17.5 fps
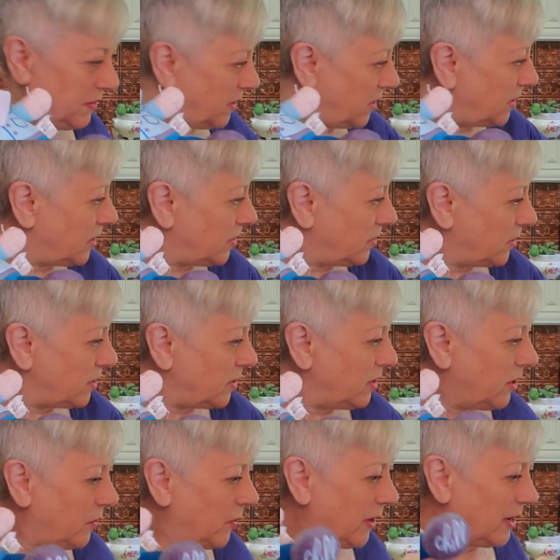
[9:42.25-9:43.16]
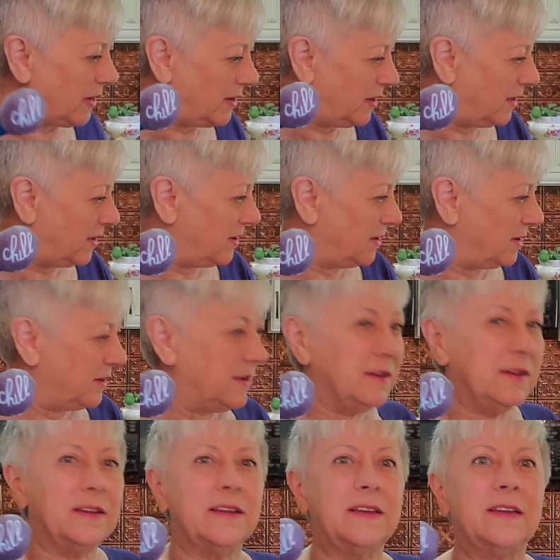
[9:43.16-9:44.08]
There you go. You can go in.
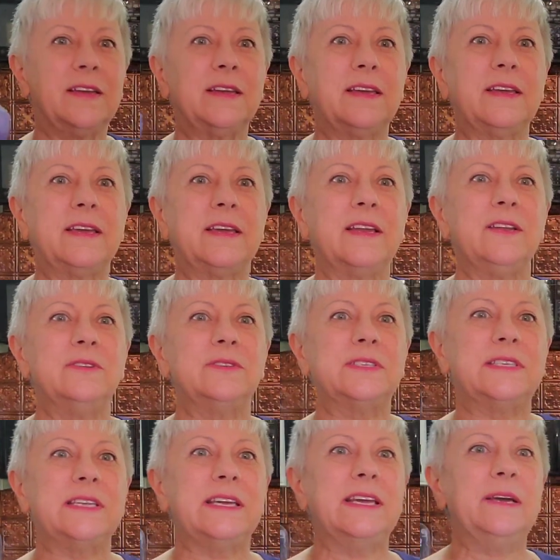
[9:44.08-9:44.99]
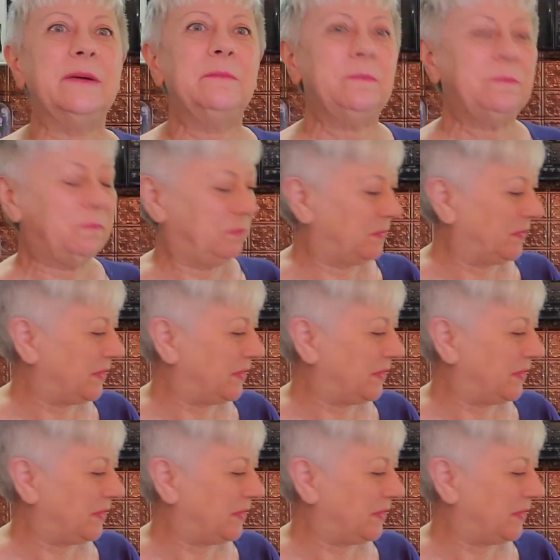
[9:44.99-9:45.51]
Can you see him?